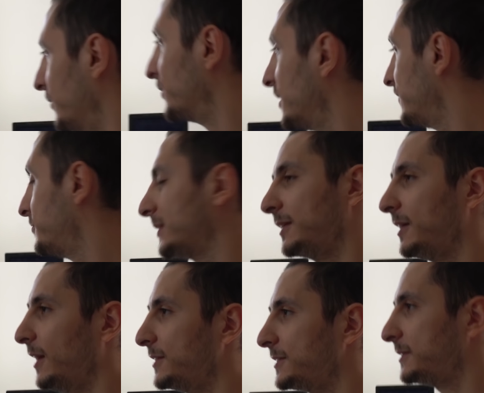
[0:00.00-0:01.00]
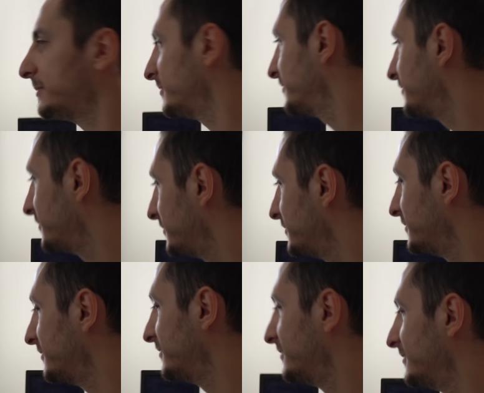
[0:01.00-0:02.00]
you can even pick the case. I guess the
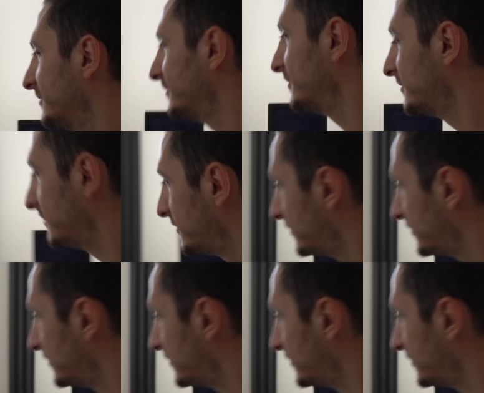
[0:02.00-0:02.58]
slots right here.